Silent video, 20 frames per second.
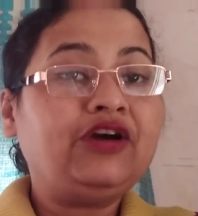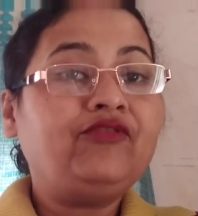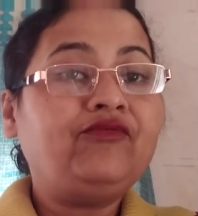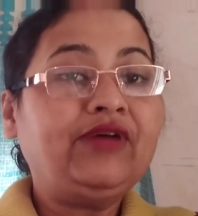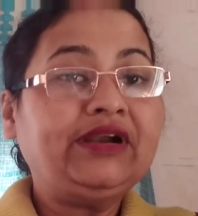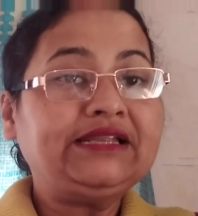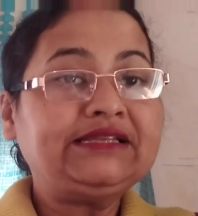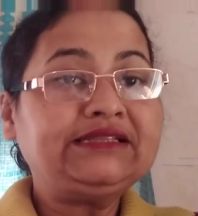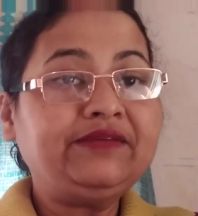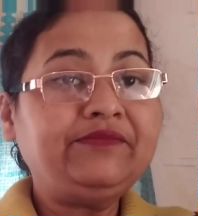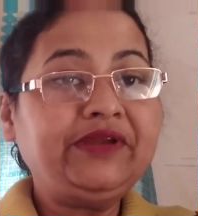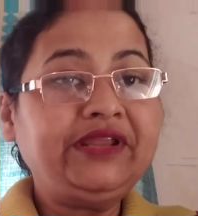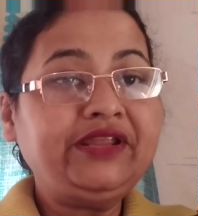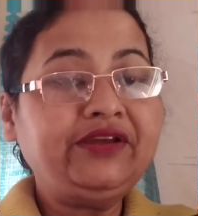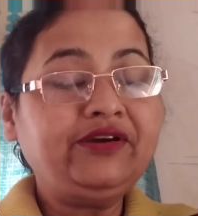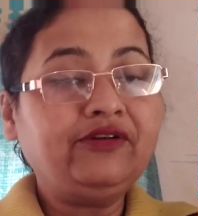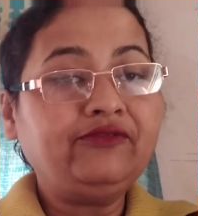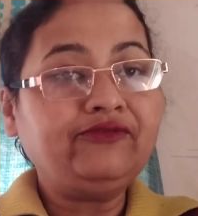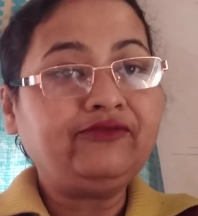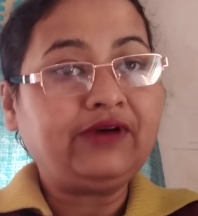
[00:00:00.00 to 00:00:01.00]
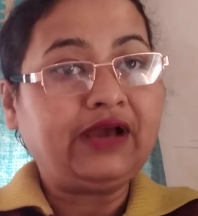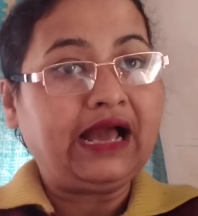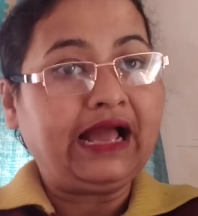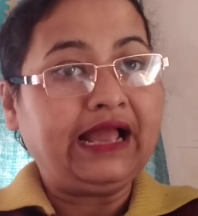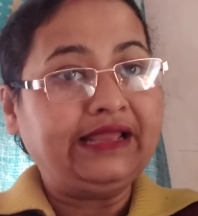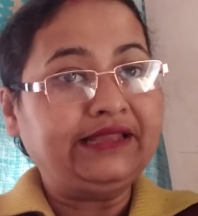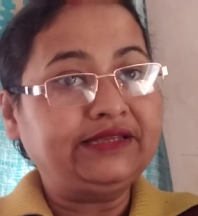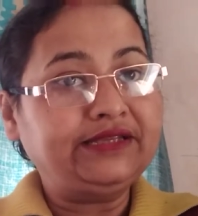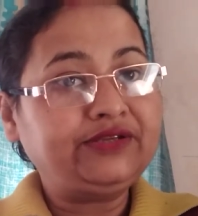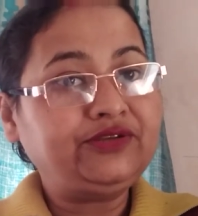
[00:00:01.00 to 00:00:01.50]
What is the meaning of
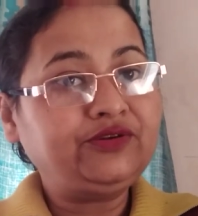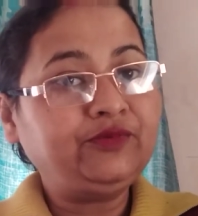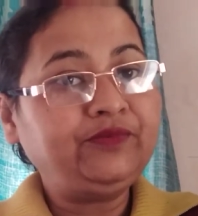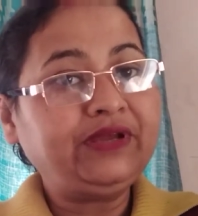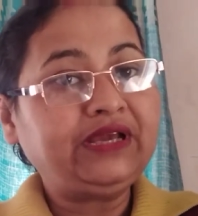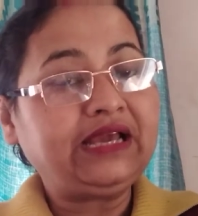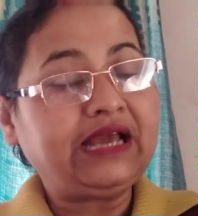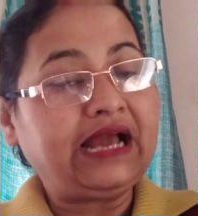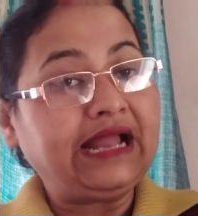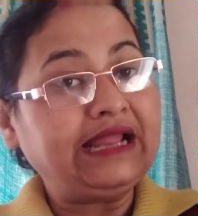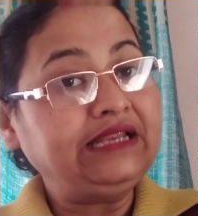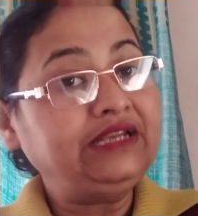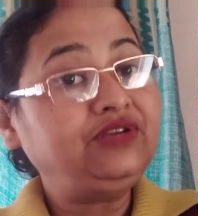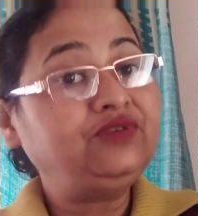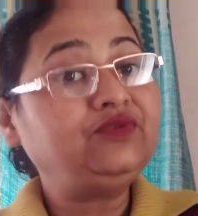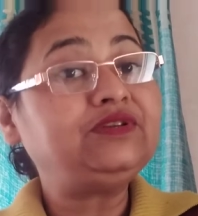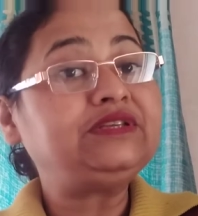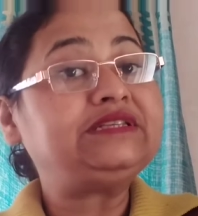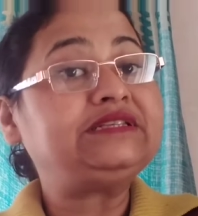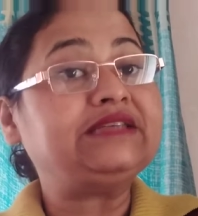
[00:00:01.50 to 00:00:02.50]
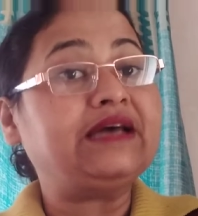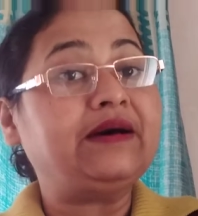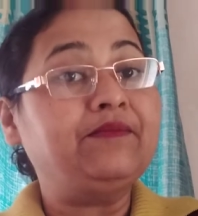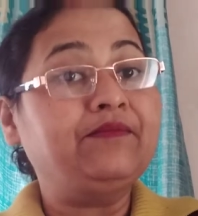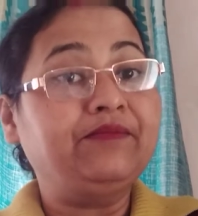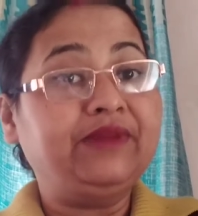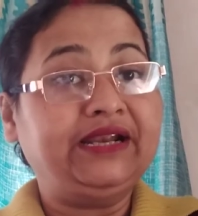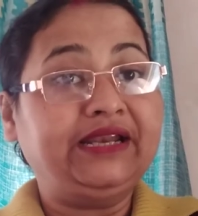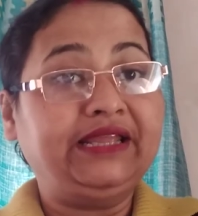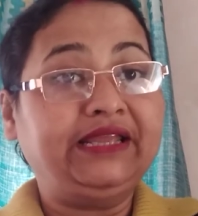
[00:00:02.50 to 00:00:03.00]
kind? To be kind to
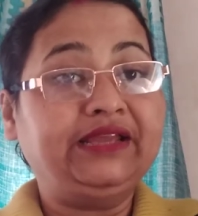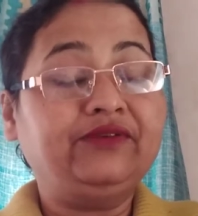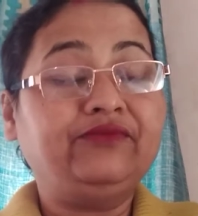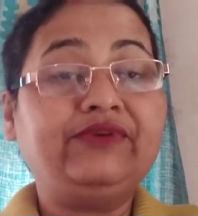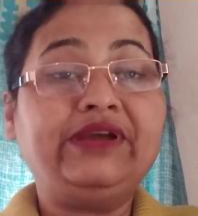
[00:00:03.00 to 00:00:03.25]
somebody.